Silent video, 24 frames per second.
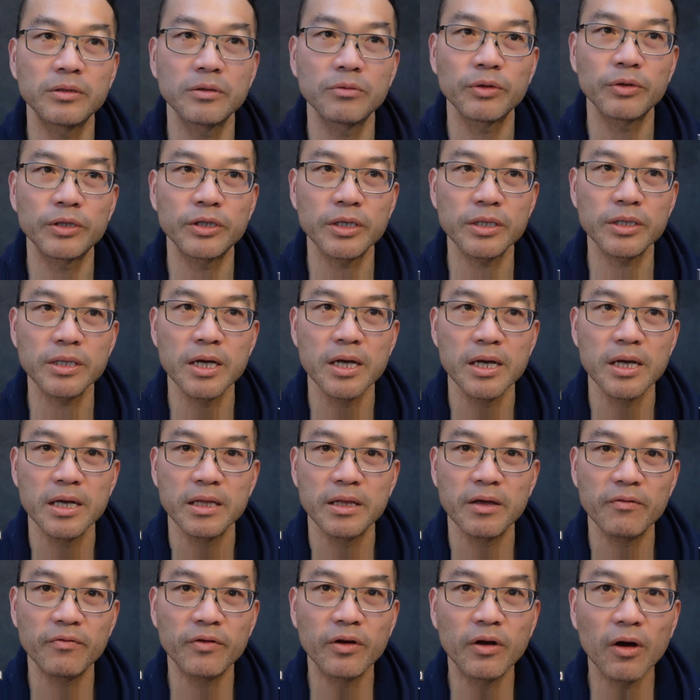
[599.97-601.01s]
which is
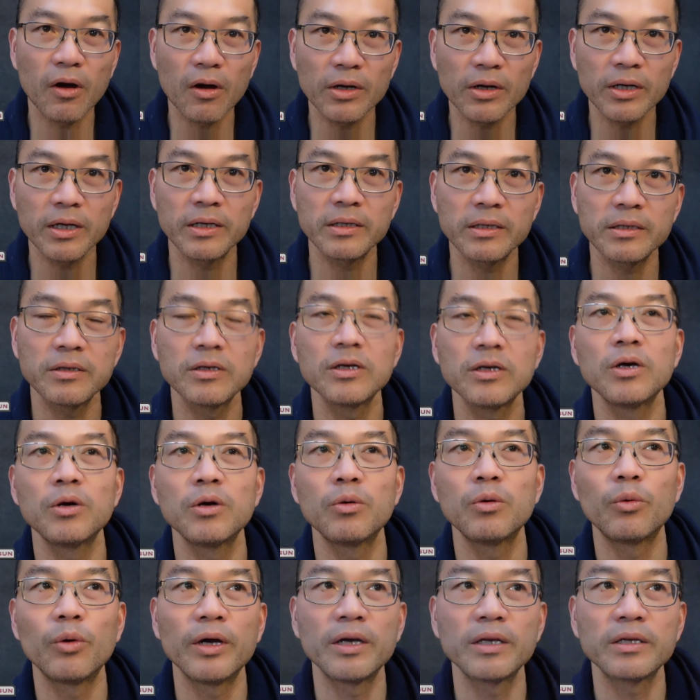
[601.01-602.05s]
they've gone in
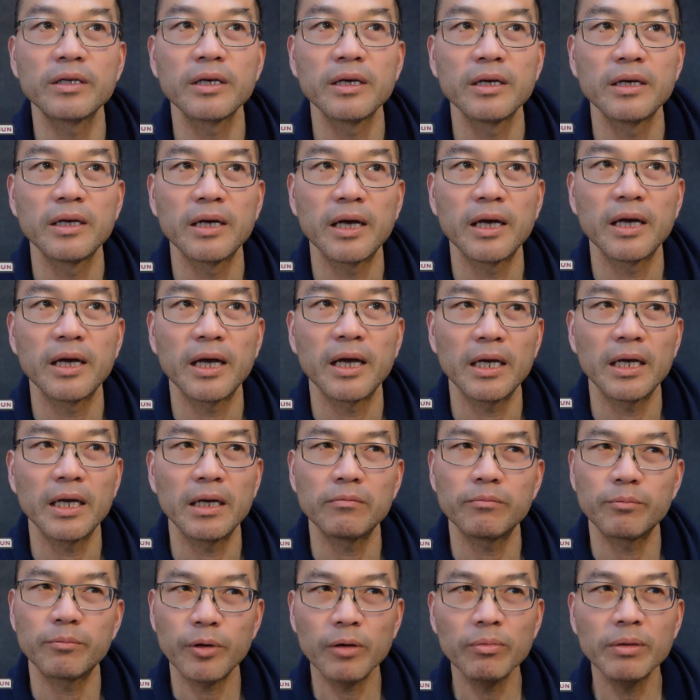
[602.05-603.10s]
with a
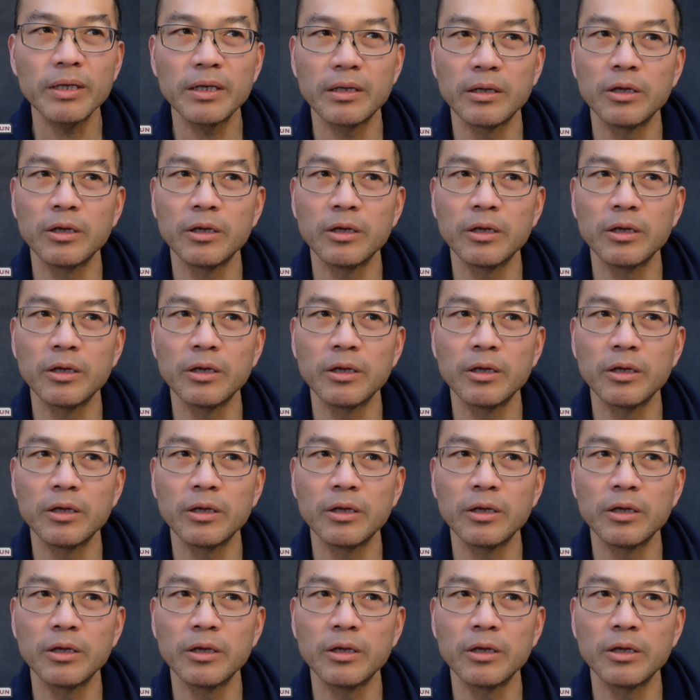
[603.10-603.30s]
probably